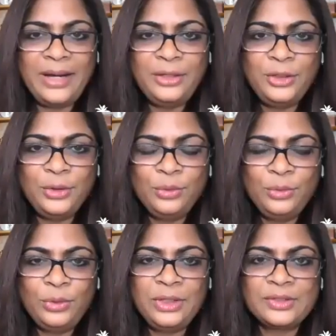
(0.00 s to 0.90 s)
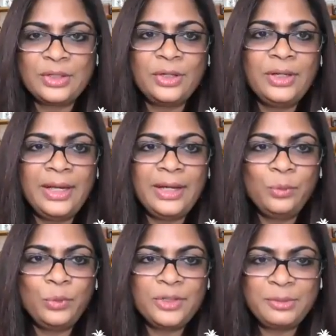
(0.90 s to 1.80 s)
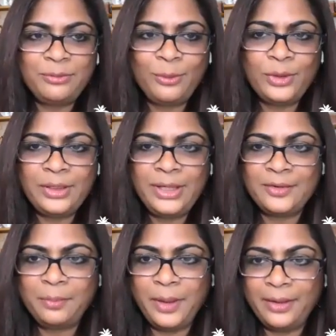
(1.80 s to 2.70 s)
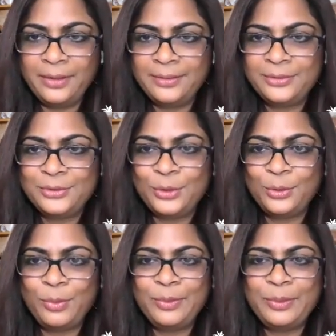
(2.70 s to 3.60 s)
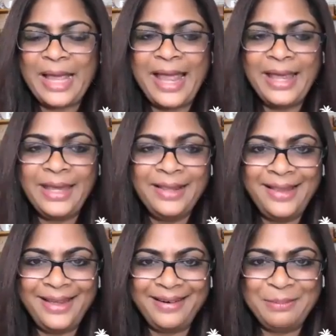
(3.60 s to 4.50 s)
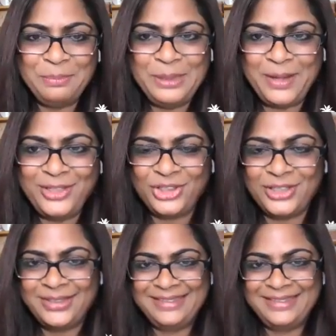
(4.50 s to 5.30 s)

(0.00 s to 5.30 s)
new, it's going to get worse before it gets better. So hang in there and be patient.